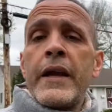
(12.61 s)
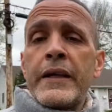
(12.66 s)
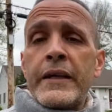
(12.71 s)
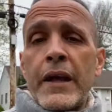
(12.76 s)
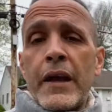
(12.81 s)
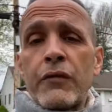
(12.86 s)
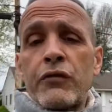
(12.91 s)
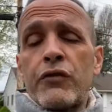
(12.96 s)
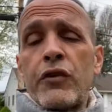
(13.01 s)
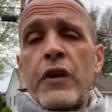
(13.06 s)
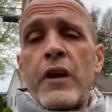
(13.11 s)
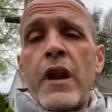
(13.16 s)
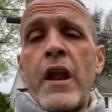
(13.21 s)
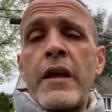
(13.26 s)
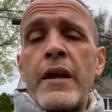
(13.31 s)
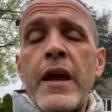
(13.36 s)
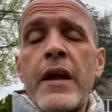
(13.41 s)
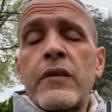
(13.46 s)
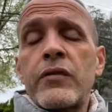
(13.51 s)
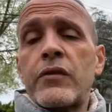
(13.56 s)

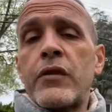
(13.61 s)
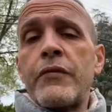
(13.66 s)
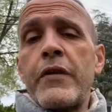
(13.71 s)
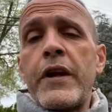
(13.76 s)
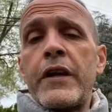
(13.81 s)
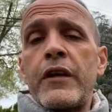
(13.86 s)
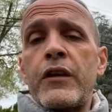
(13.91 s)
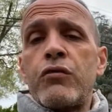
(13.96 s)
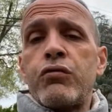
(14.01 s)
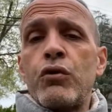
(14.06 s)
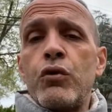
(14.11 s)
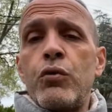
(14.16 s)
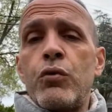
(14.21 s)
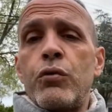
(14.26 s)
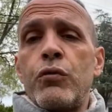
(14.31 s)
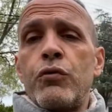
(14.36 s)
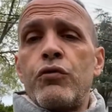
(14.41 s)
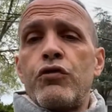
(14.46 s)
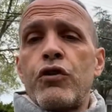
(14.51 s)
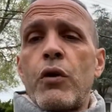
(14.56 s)
Yesterday, excavating
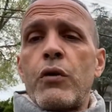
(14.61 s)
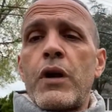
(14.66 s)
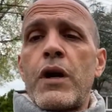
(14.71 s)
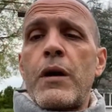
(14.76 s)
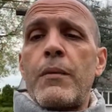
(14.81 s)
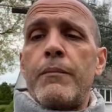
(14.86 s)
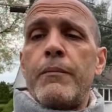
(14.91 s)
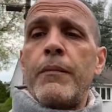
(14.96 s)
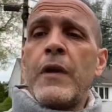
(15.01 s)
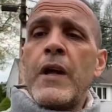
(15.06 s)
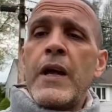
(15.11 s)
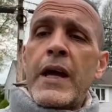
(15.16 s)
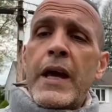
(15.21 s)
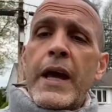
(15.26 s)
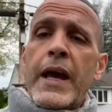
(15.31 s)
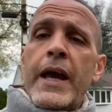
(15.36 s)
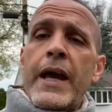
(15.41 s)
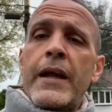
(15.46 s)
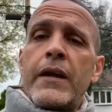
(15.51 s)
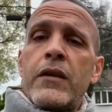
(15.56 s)
crew showed up
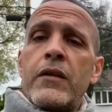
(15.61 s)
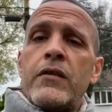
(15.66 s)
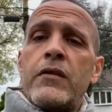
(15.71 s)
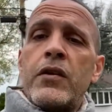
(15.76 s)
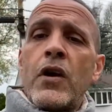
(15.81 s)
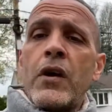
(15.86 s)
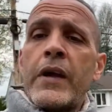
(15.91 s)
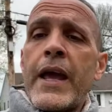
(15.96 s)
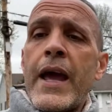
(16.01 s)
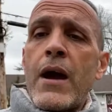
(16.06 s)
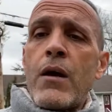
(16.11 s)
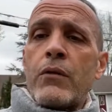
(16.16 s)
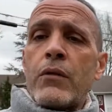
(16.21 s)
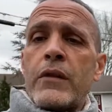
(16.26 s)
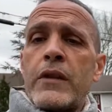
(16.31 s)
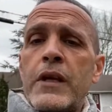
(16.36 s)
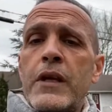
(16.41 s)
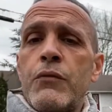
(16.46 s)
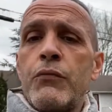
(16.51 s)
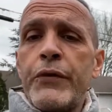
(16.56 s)
and dug out
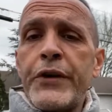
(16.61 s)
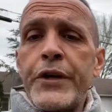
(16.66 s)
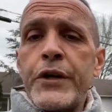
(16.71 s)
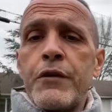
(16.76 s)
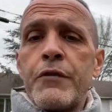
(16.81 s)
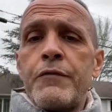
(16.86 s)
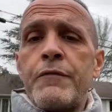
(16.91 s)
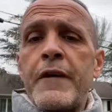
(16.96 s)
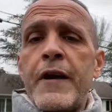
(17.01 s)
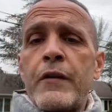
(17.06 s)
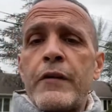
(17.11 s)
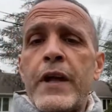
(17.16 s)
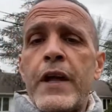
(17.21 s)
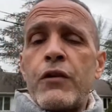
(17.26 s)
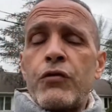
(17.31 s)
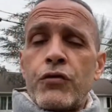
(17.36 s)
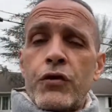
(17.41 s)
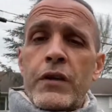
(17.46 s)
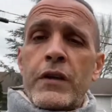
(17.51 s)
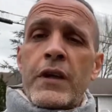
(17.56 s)
the rear
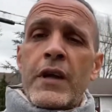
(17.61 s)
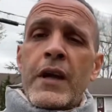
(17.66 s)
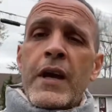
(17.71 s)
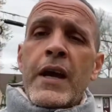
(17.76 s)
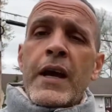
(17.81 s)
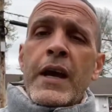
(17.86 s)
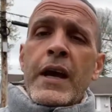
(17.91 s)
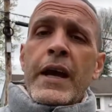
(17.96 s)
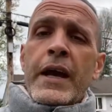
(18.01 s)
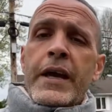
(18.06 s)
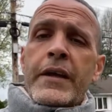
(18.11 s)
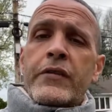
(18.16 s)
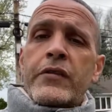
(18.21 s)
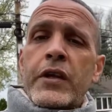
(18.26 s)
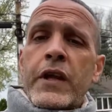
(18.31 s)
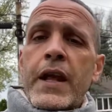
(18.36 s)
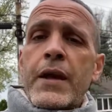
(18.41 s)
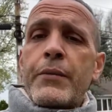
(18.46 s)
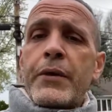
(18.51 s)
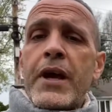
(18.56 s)
foundation. And
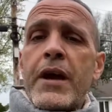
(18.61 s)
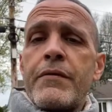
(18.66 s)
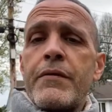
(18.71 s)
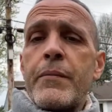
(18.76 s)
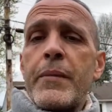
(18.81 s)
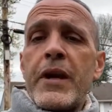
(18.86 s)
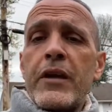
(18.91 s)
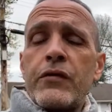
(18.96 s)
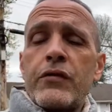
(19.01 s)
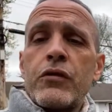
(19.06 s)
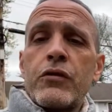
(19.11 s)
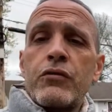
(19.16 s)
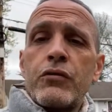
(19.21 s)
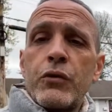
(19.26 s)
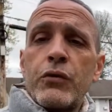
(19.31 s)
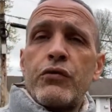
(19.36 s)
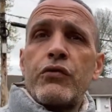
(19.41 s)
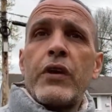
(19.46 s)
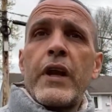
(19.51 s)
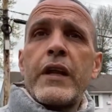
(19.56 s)
today we have the mason
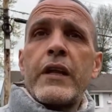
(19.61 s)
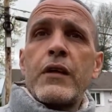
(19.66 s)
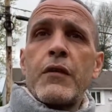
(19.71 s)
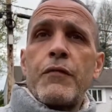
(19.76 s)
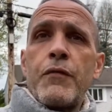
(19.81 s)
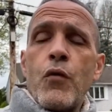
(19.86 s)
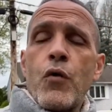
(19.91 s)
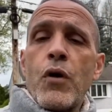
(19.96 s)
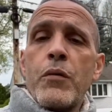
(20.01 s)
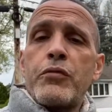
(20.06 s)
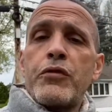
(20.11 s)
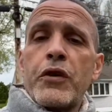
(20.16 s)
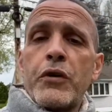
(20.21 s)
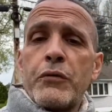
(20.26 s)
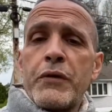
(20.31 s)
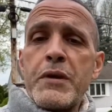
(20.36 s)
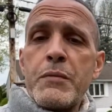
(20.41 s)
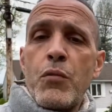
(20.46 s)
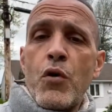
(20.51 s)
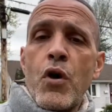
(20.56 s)
crew setting the forms and a
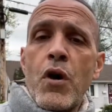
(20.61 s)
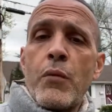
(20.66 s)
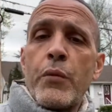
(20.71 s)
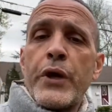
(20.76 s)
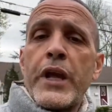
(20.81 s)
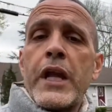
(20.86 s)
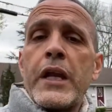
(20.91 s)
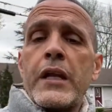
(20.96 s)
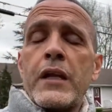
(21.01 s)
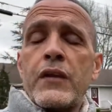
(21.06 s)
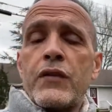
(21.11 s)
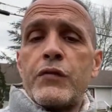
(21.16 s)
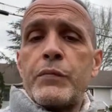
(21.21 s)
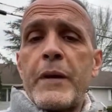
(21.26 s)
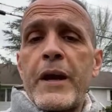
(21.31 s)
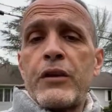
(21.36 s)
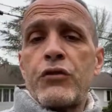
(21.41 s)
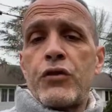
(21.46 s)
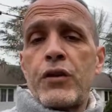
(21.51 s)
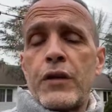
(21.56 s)
rebar. We're getting an
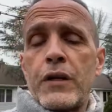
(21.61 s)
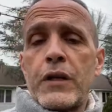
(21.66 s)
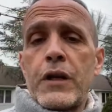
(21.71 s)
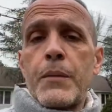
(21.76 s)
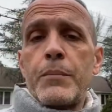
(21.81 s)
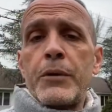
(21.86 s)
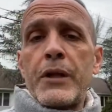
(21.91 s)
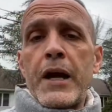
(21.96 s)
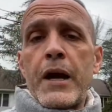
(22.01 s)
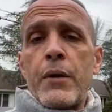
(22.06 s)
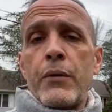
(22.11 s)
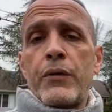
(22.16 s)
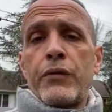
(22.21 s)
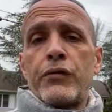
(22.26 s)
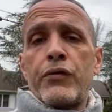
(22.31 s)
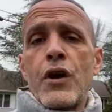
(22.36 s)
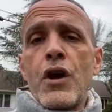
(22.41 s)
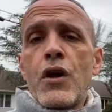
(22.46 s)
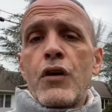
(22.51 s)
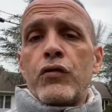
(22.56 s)
inspection in a couple
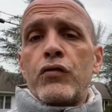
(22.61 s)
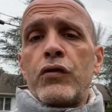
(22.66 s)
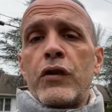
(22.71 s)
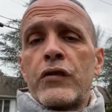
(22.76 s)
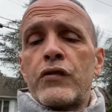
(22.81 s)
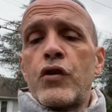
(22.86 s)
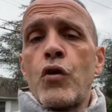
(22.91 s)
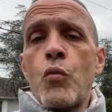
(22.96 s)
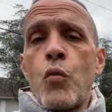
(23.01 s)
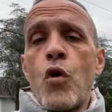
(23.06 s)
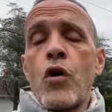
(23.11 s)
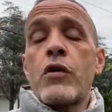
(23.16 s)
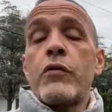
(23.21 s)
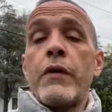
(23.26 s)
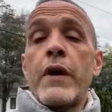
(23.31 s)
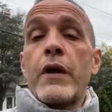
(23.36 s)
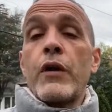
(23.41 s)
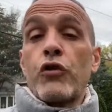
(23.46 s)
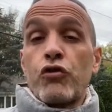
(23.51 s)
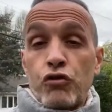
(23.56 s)
hours. So let's go walk
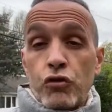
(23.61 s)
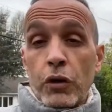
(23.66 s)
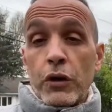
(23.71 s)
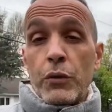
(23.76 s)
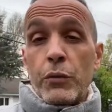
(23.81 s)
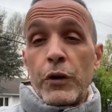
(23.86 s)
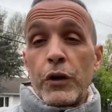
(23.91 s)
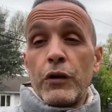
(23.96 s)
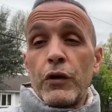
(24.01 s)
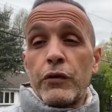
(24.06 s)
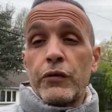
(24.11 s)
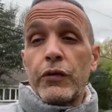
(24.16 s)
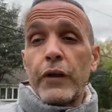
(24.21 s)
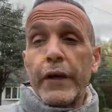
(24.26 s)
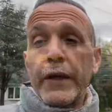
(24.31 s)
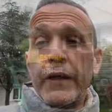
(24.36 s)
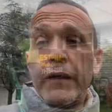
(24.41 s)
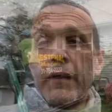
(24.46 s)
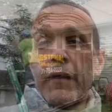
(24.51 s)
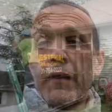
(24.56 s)
around. I'll show you what it looks like.